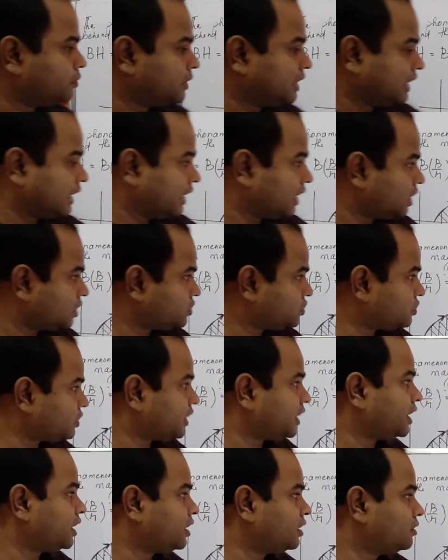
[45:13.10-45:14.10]
H
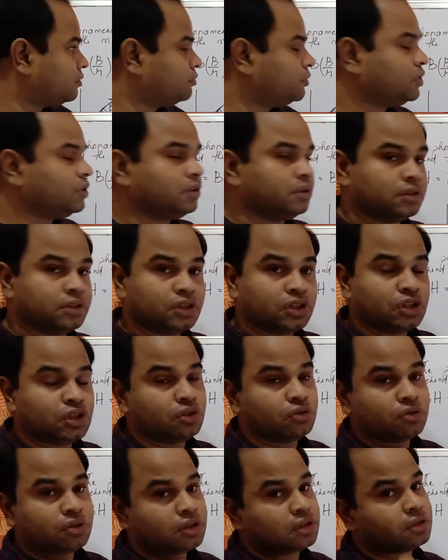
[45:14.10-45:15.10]
and B
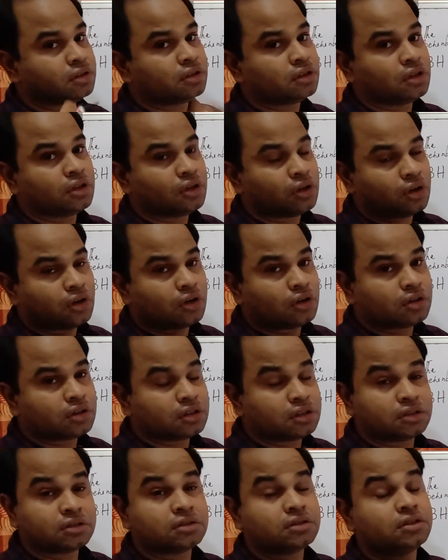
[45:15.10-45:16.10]
during
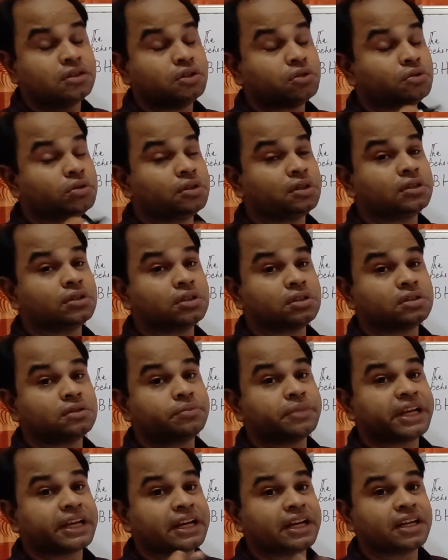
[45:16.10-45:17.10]
this
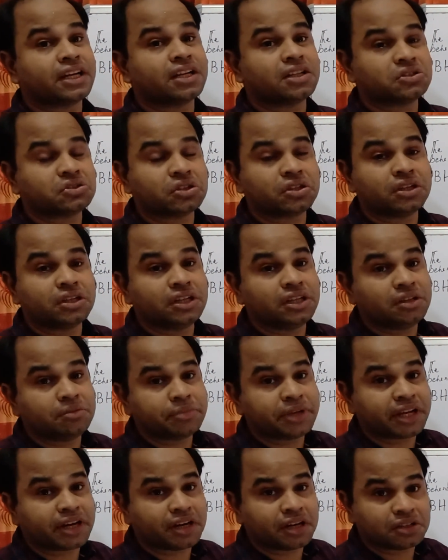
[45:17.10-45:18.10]
magnetization
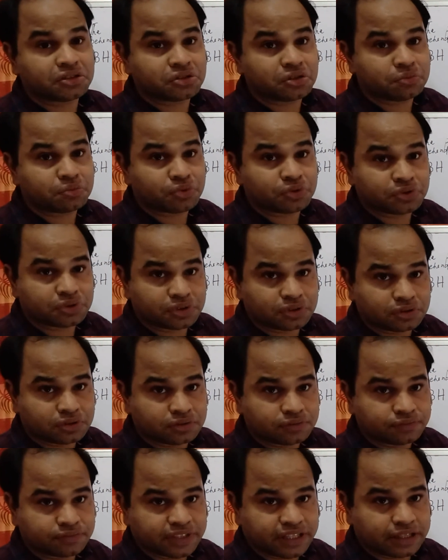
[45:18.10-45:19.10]
demagnetization process.
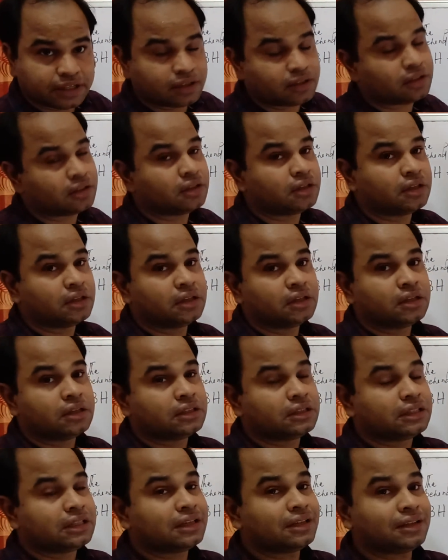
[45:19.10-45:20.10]
Again,
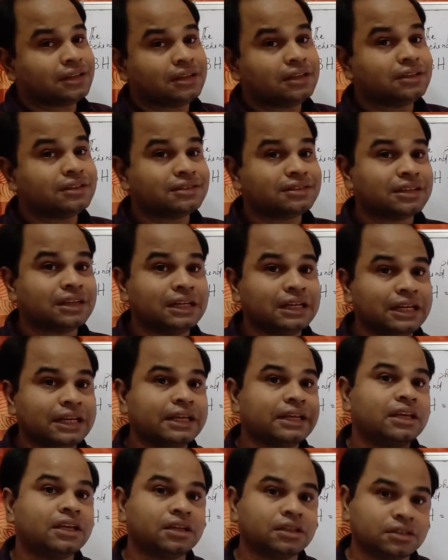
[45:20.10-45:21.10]
there is a
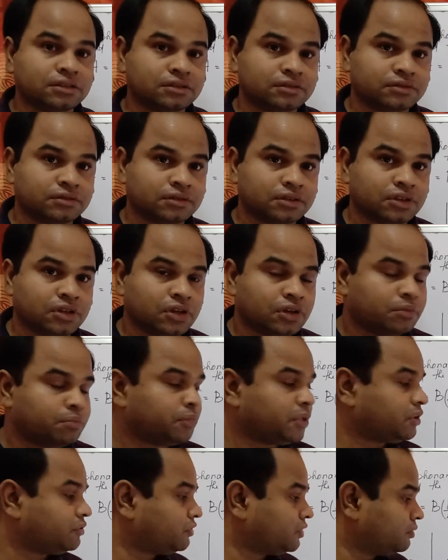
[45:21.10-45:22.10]
lagging
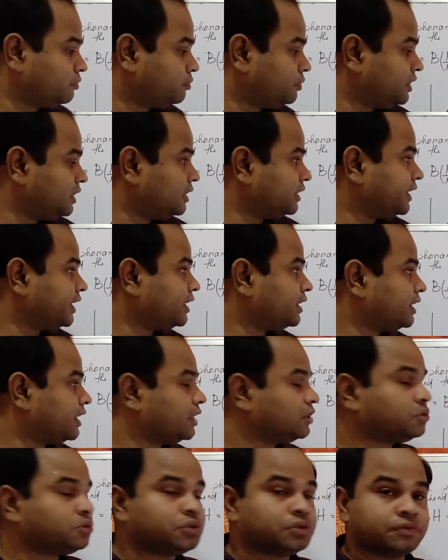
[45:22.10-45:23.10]
between B and
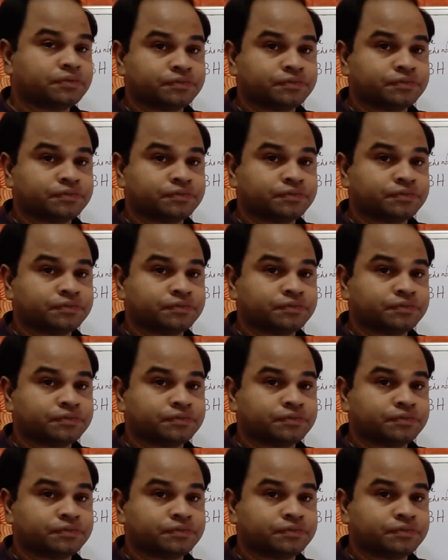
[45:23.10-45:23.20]
H